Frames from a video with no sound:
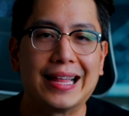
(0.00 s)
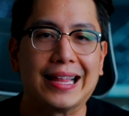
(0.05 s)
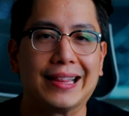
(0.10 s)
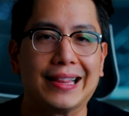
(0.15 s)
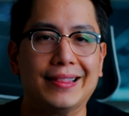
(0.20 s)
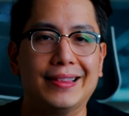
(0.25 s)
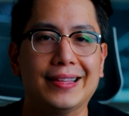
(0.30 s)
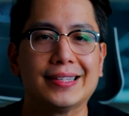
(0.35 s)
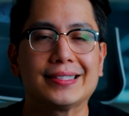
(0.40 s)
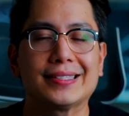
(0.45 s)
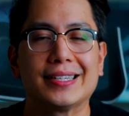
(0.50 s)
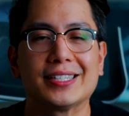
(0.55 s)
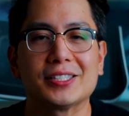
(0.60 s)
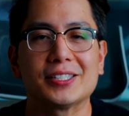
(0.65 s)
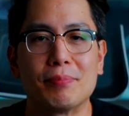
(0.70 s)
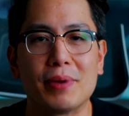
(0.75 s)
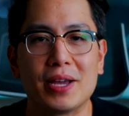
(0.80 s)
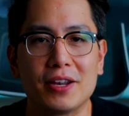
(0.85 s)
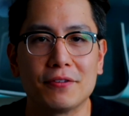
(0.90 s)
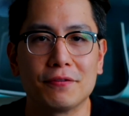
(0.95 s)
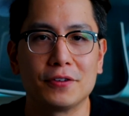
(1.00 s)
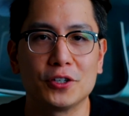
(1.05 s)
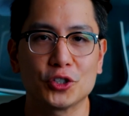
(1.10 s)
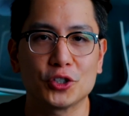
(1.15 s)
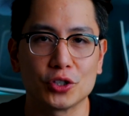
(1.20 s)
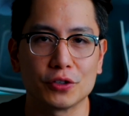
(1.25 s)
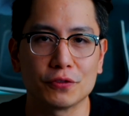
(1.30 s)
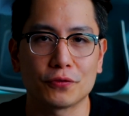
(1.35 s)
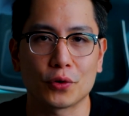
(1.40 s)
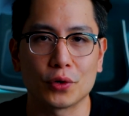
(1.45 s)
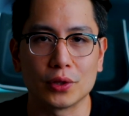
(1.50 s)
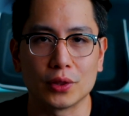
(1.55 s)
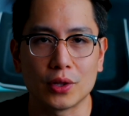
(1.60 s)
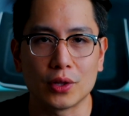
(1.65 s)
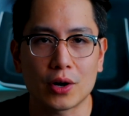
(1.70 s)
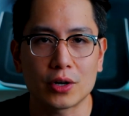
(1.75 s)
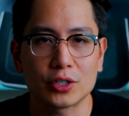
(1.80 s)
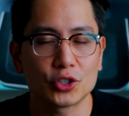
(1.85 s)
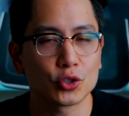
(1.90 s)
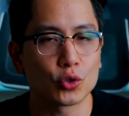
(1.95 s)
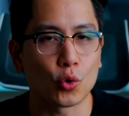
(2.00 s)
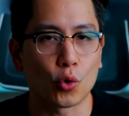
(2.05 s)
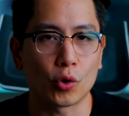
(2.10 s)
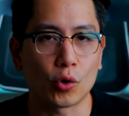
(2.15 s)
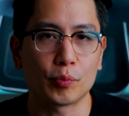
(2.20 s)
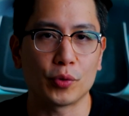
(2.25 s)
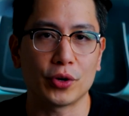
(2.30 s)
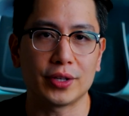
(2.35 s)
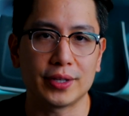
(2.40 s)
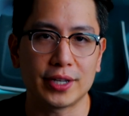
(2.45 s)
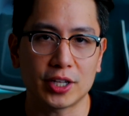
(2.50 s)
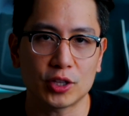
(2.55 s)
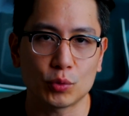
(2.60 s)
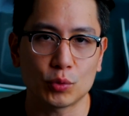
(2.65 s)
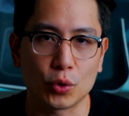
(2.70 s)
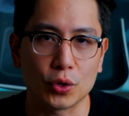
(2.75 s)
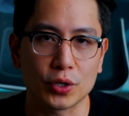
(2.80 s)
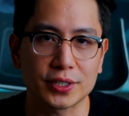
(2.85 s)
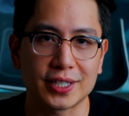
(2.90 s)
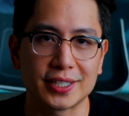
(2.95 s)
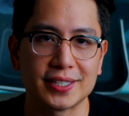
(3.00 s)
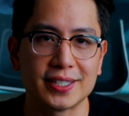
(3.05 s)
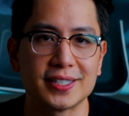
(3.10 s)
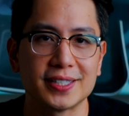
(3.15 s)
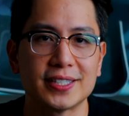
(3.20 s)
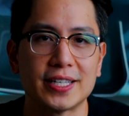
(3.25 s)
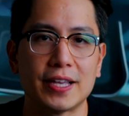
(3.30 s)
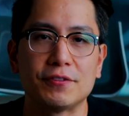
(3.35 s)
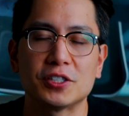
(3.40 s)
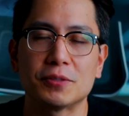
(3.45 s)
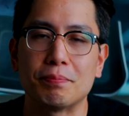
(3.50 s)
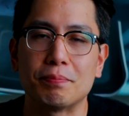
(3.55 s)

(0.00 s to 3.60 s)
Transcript: This is beneficial for large corporate networks as it saves